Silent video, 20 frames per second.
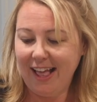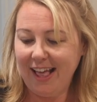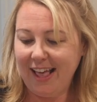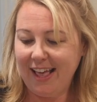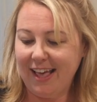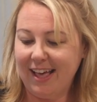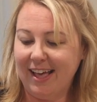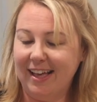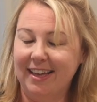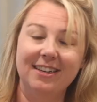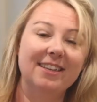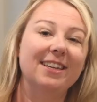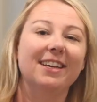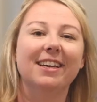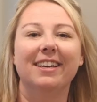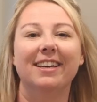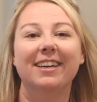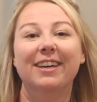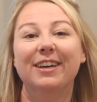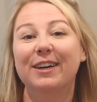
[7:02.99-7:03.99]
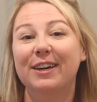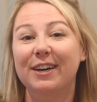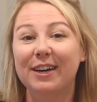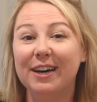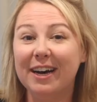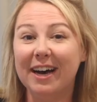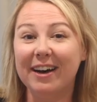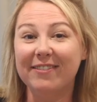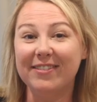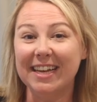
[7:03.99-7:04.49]
And
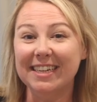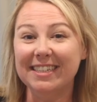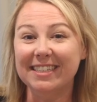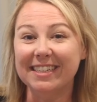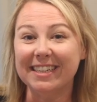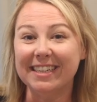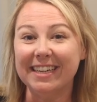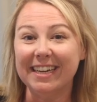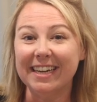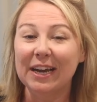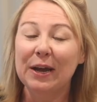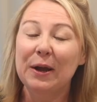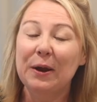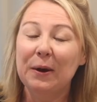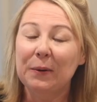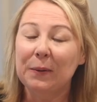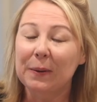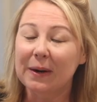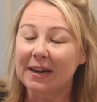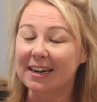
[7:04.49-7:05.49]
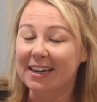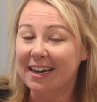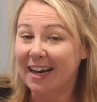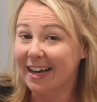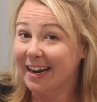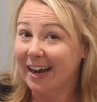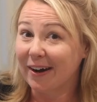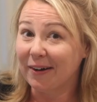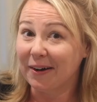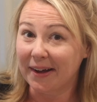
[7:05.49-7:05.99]
eventually we're going to
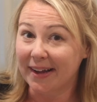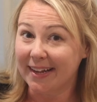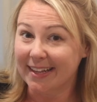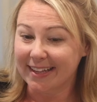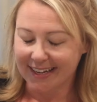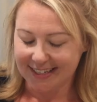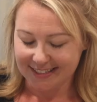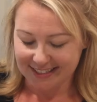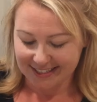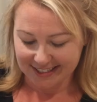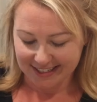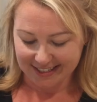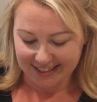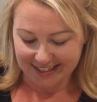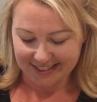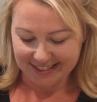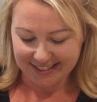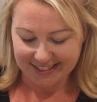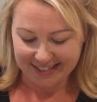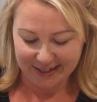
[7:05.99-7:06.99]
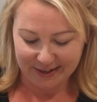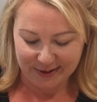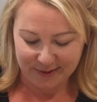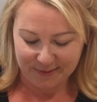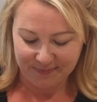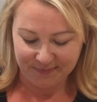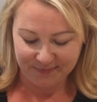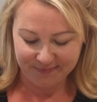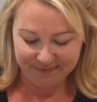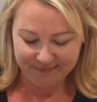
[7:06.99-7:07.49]
cut out all that sugar.
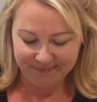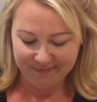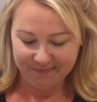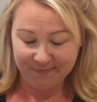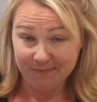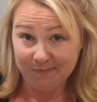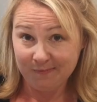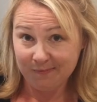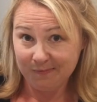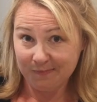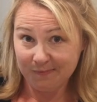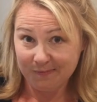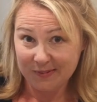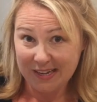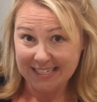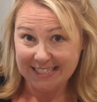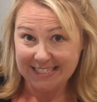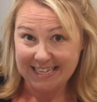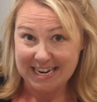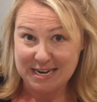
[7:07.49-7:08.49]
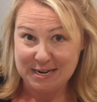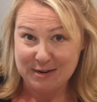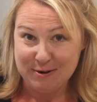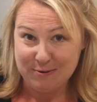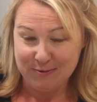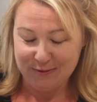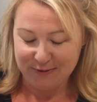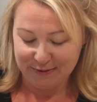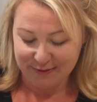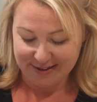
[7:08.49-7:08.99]
So stay
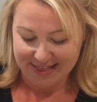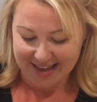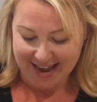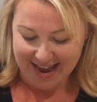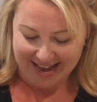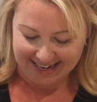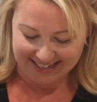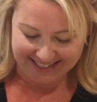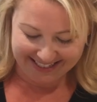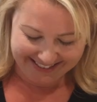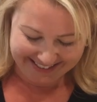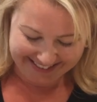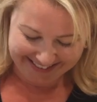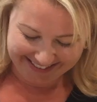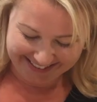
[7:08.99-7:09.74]
tuned for that.